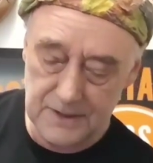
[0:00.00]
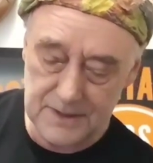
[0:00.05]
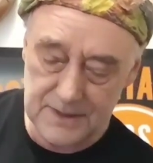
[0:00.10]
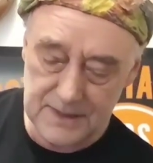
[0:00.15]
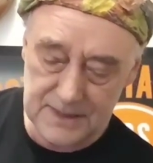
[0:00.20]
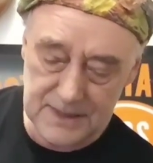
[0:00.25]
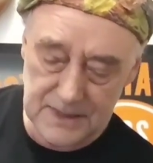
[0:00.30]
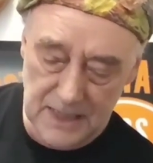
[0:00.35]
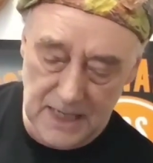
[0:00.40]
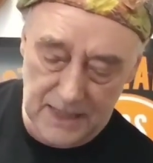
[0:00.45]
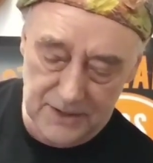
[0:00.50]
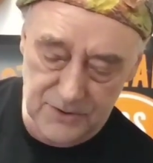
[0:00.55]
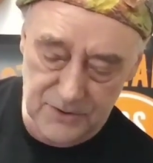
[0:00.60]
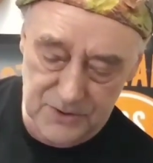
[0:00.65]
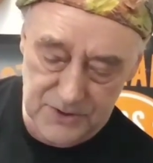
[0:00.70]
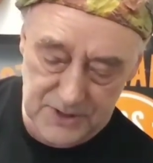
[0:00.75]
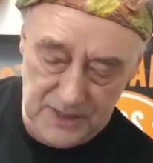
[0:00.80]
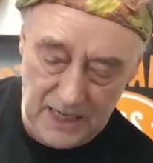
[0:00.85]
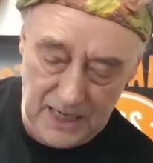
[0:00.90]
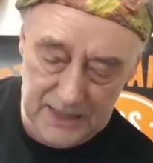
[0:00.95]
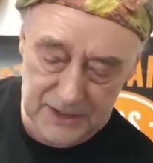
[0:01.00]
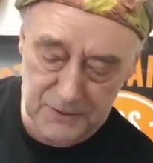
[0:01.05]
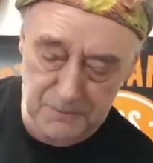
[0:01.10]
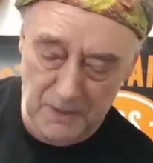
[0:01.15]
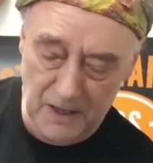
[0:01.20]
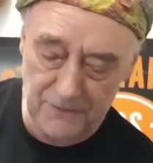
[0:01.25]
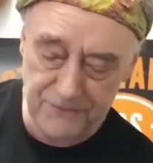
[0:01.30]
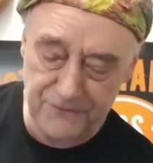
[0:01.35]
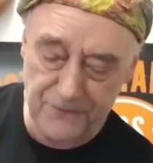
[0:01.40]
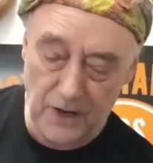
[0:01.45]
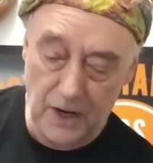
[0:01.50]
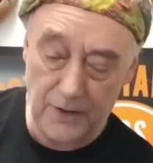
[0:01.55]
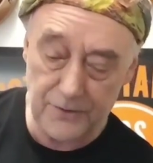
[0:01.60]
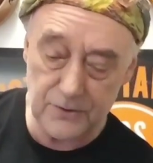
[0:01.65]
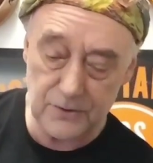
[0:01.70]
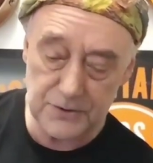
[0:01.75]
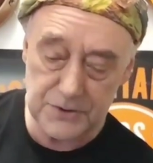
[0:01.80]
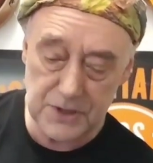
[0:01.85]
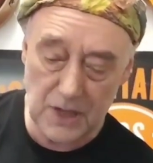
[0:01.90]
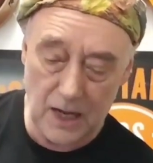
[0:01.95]
This is an exercise my
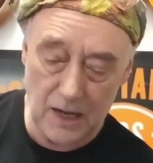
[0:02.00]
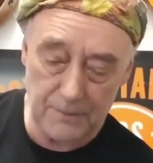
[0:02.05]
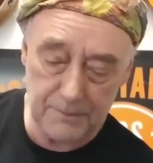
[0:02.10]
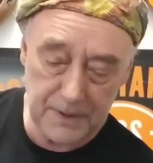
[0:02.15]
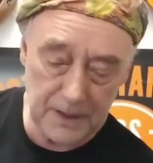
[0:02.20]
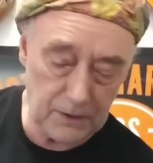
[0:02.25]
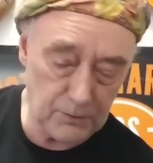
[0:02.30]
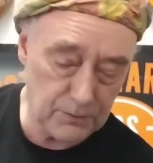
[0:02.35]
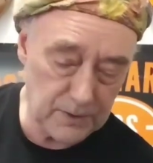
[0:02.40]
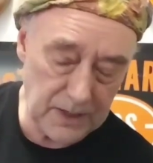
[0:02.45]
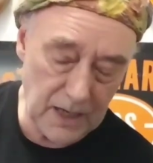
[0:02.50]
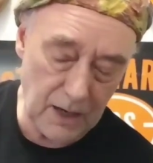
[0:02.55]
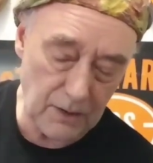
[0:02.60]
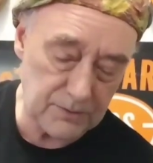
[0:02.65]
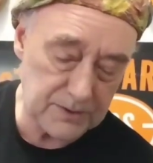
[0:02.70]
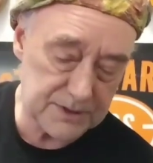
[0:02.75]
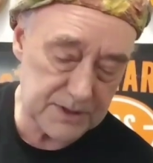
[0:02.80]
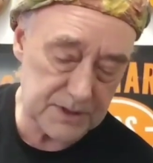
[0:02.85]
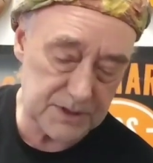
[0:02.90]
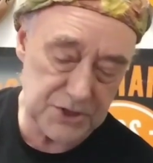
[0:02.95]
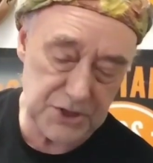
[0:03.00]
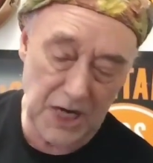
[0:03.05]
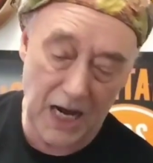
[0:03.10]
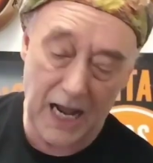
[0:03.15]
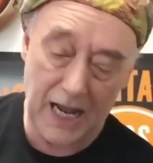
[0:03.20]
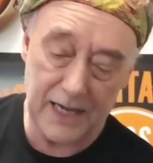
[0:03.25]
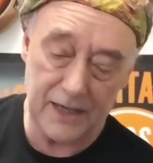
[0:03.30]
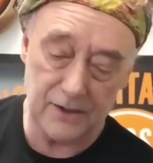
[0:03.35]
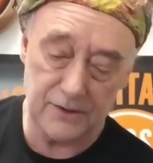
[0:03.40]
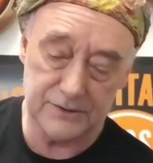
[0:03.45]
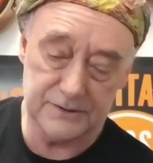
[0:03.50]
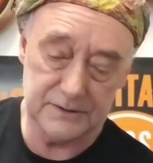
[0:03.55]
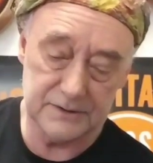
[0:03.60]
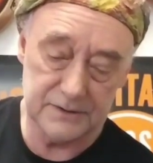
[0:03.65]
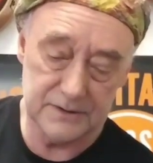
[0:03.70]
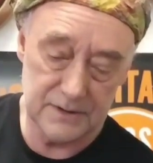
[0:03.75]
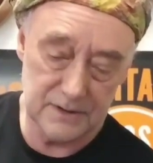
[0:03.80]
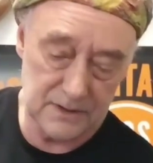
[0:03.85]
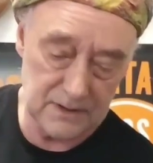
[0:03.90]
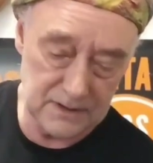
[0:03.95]
father taught me when I was a
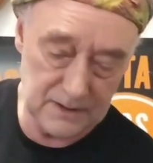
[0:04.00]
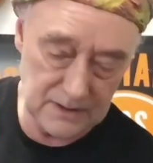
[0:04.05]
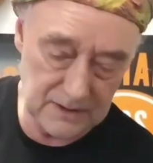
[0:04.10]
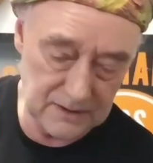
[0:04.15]
child,